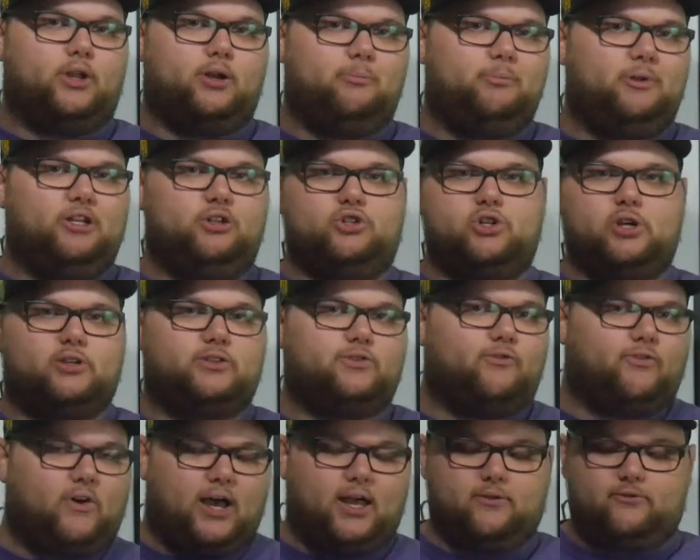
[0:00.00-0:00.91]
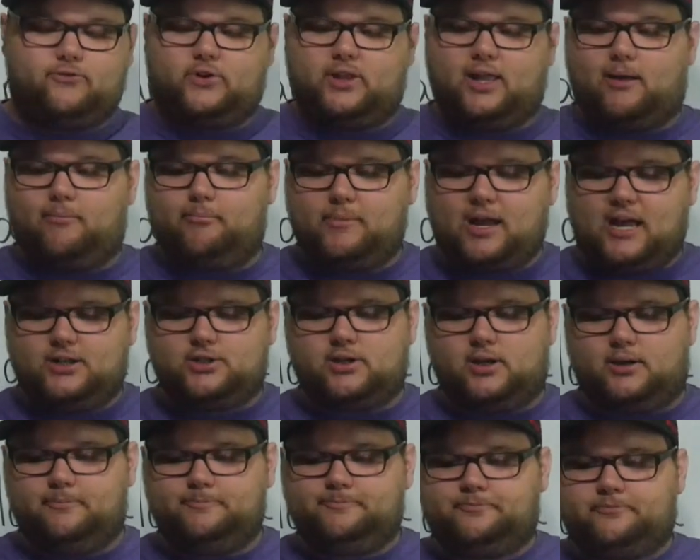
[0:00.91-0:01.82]
going to be just fine for that
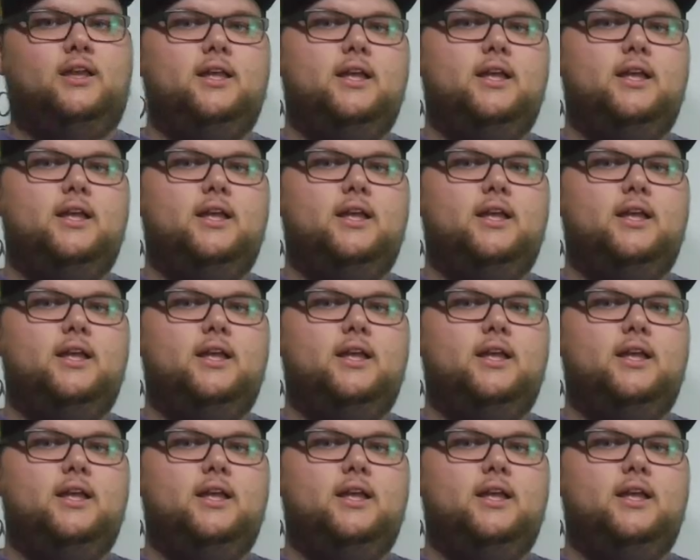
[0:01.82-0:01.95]
matchup.